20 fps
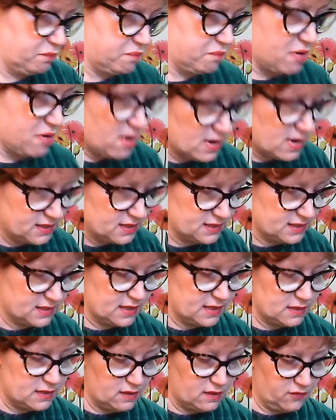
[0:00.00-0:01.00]
Pa
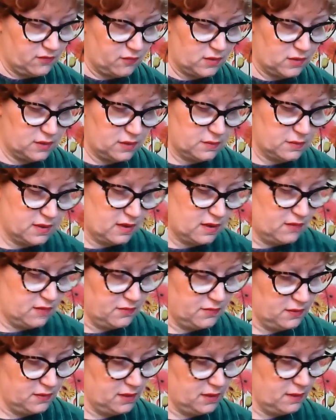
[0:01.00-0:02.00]
skinned it for them
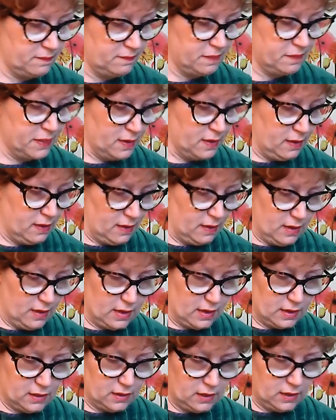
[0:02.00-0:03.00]
carefully,
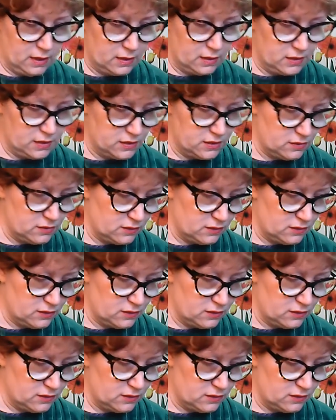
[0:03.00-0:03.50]
and into